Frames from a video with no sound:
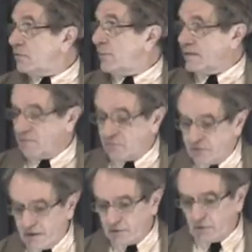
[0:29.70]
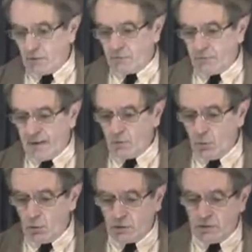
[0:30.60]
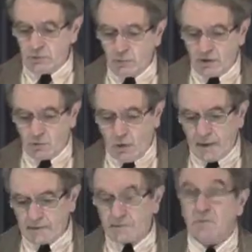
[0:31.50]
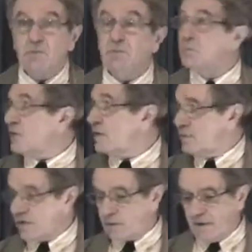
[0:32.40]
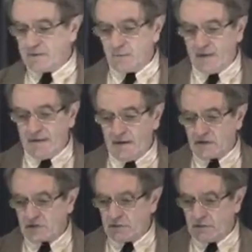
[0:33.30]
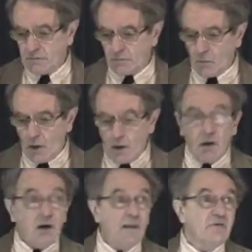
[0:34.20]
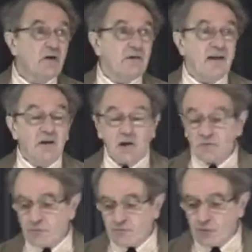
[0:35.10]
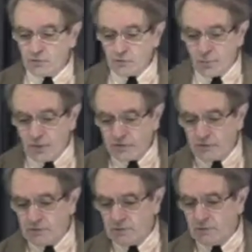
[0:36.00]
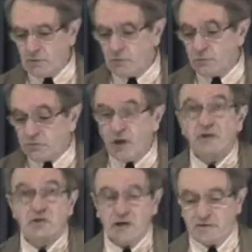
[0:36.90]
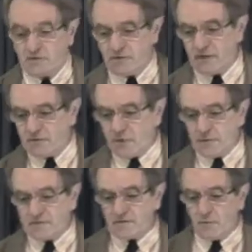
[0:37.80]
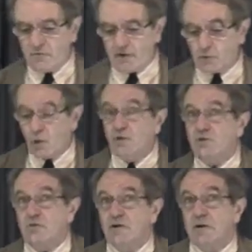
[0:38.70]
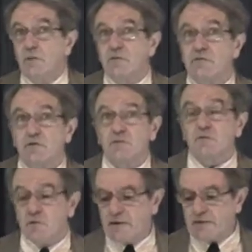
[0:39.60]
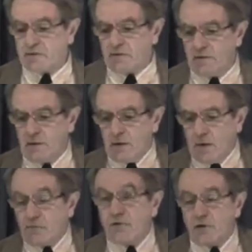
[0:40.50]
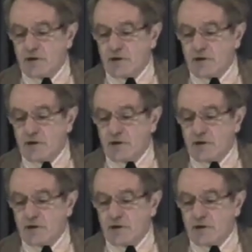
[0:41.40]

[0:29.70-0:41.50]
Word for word: of my, the title of my work requires a preliminary explanation. I'm certainly not the first person who suggests that there is something wrong today with the tradition of